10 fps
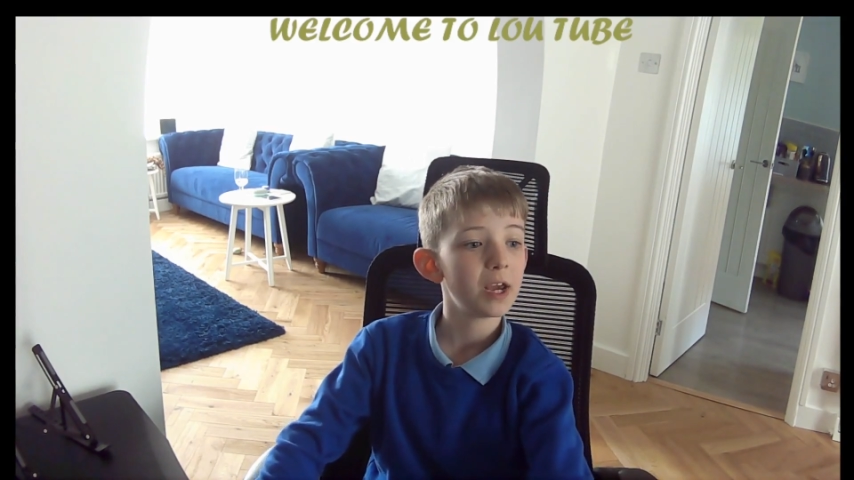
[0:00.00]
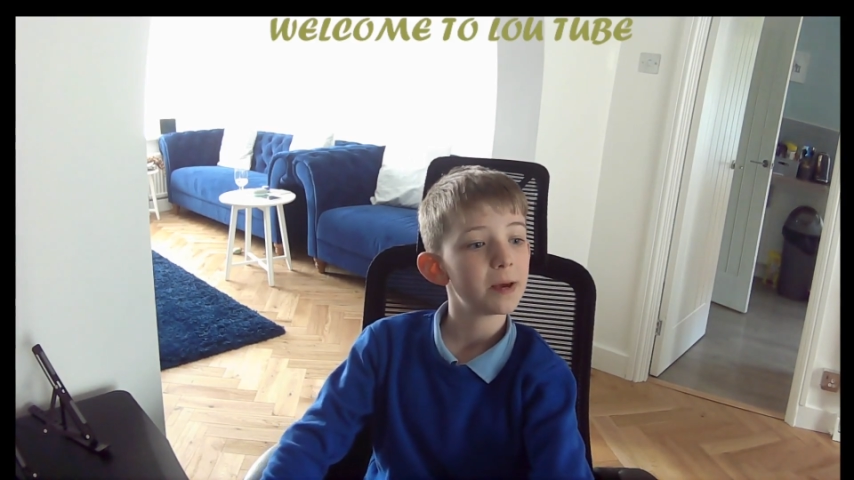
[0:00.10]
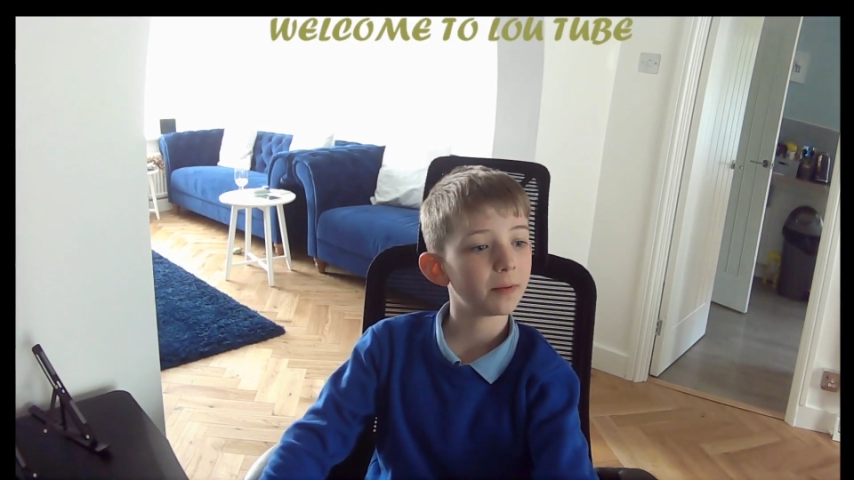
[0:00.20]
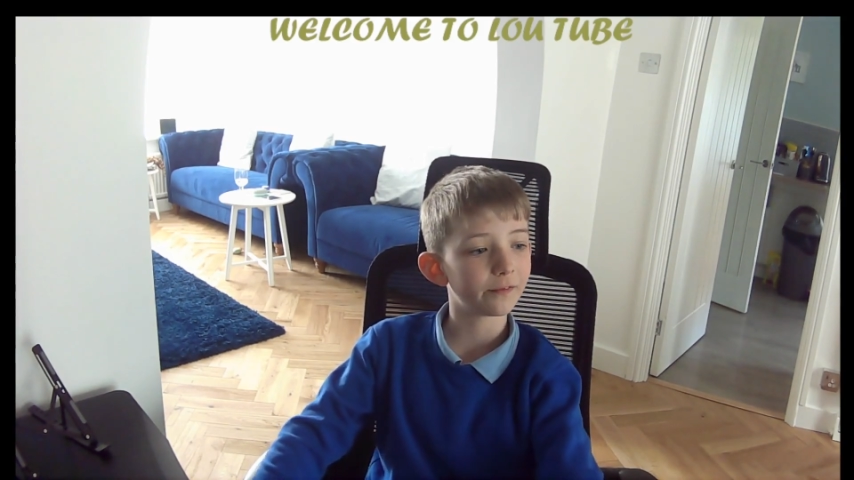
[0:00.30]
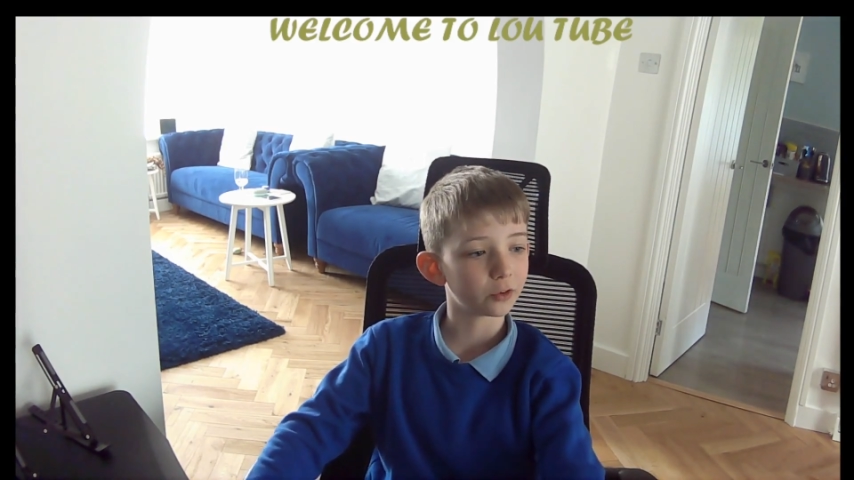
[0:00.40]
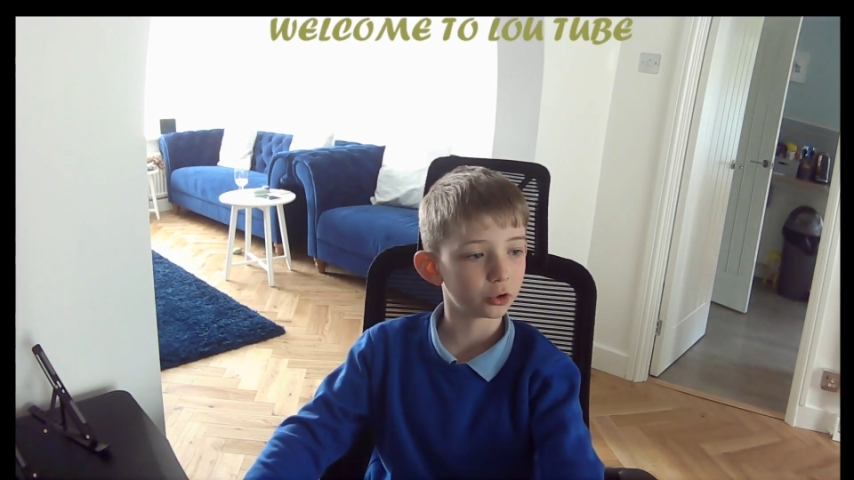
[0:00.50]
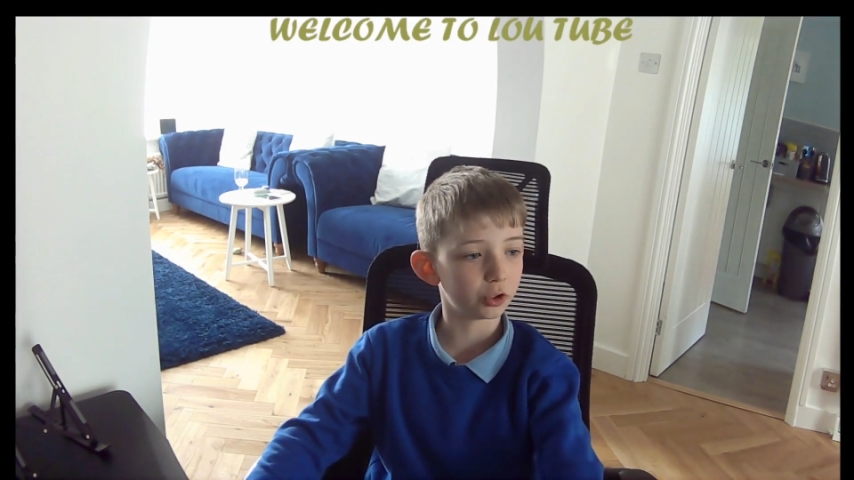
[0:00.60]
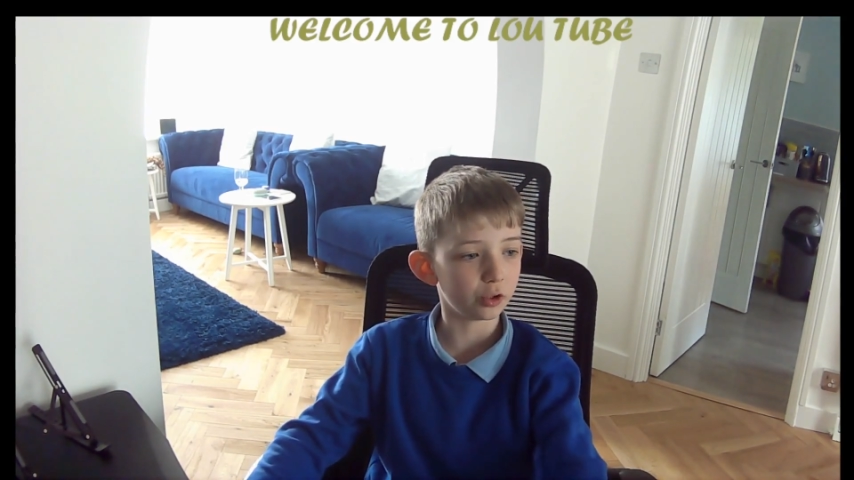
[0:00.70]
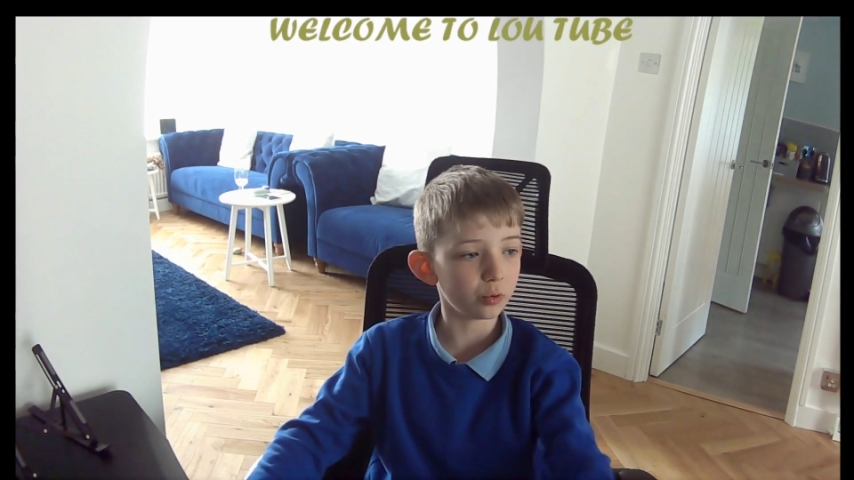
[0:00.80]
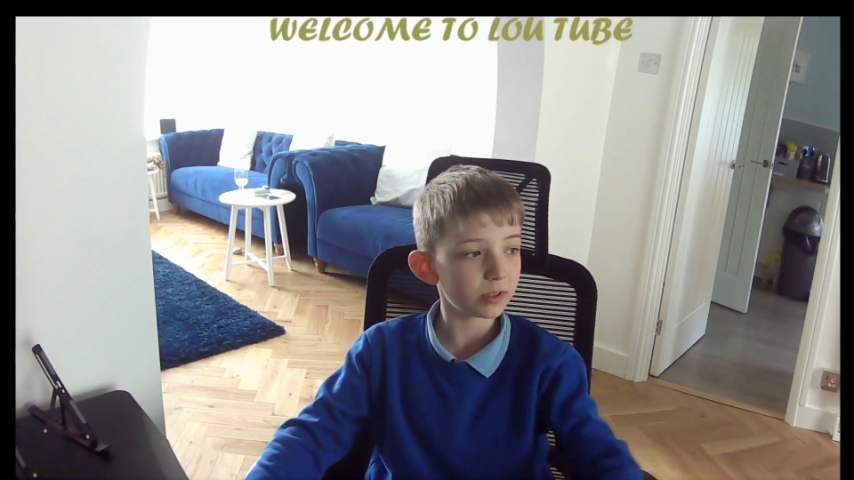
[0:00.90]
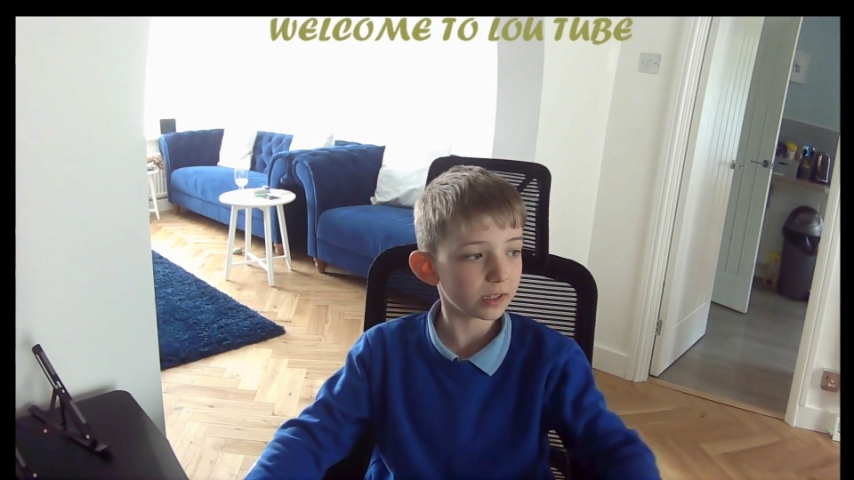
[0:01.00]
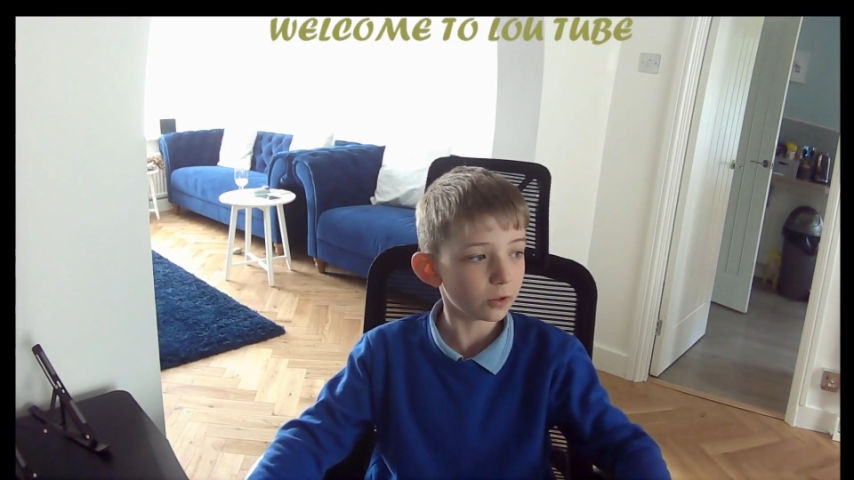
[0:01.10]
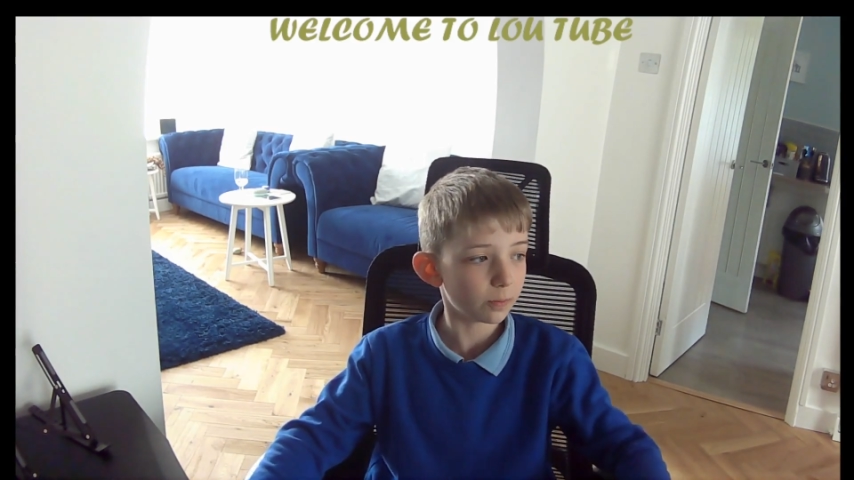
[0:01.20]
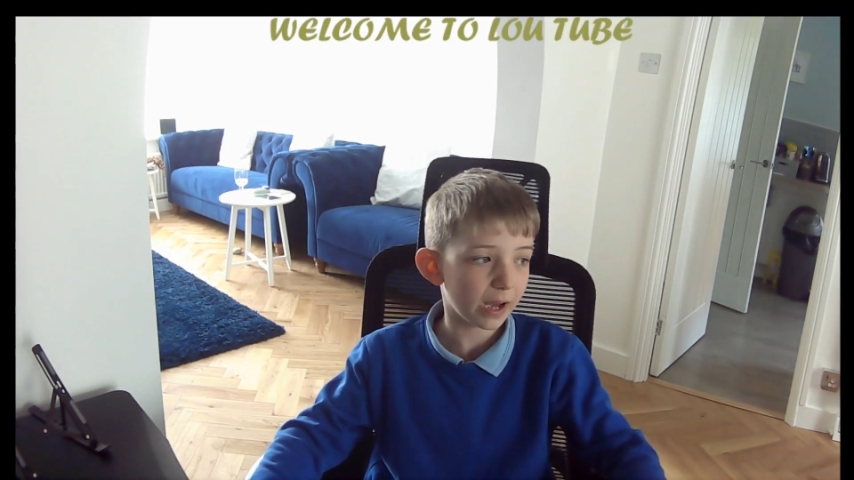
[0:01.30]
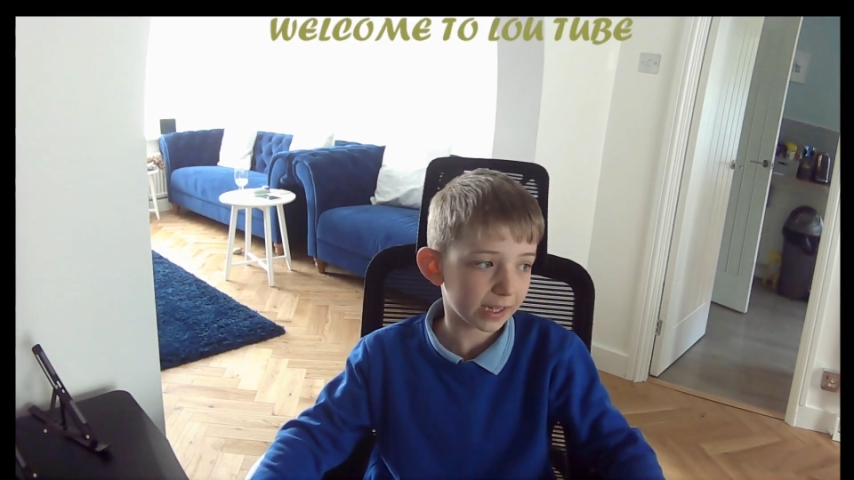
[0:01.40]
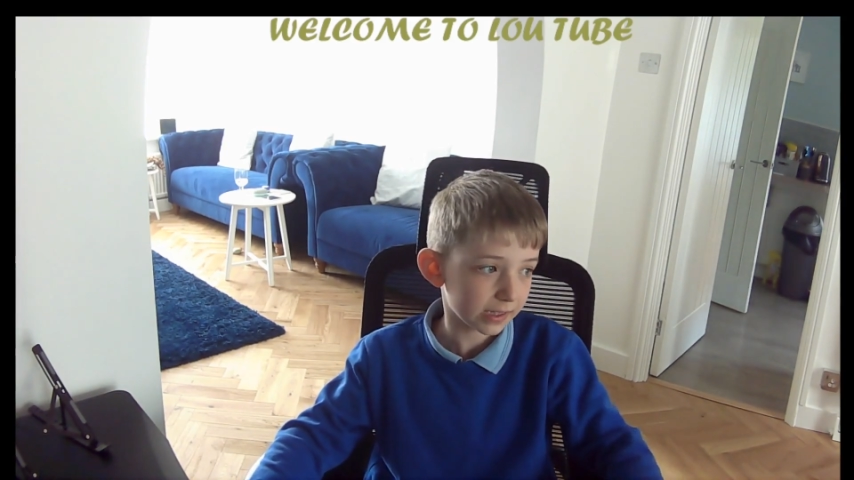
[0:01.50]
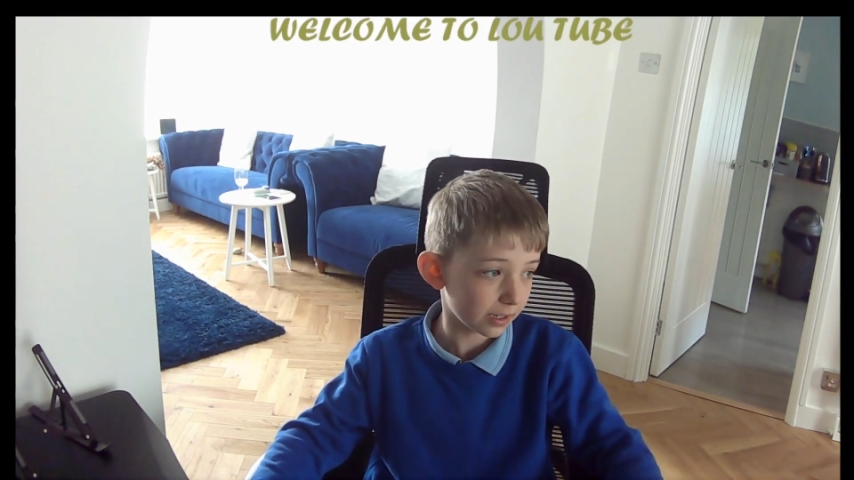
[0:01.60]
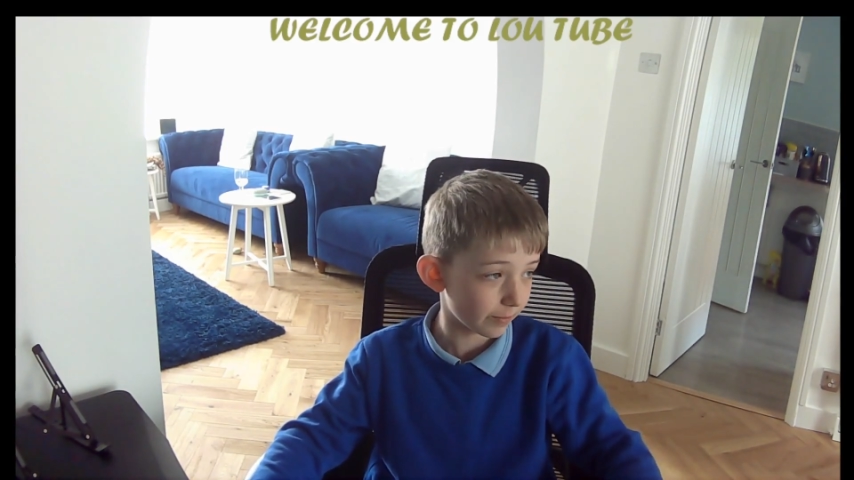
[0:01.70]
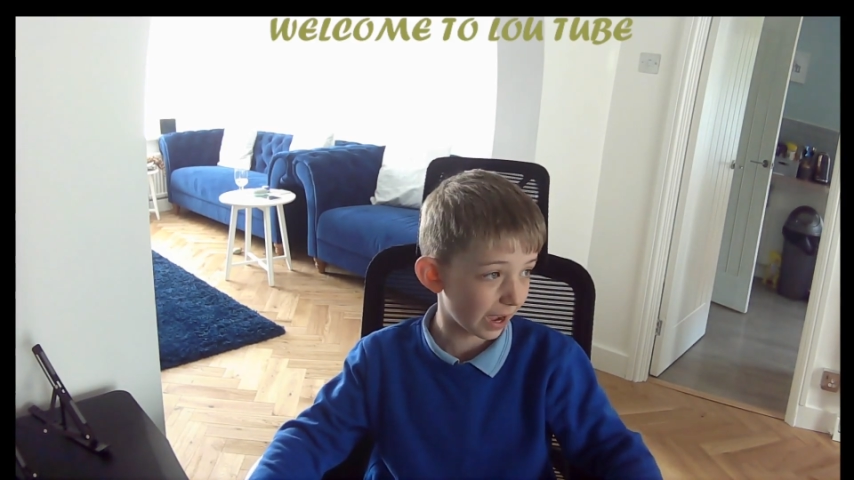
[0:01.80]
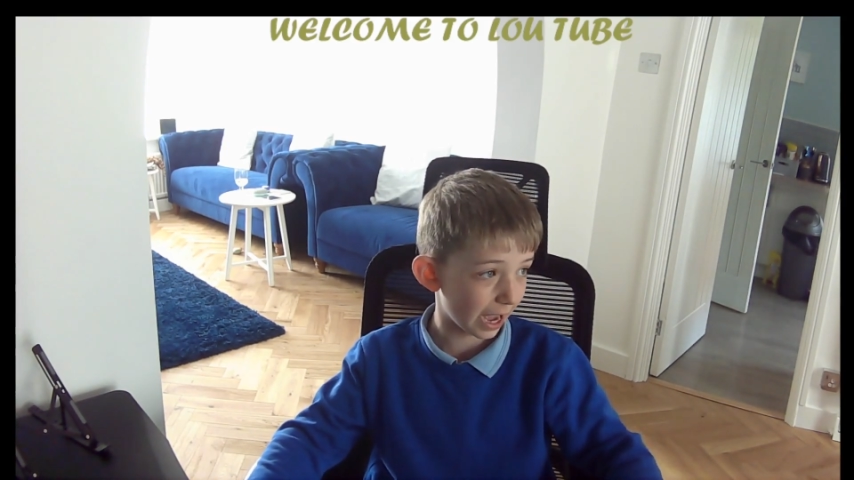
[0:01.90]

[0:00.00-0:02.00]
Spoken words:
before shooting up past him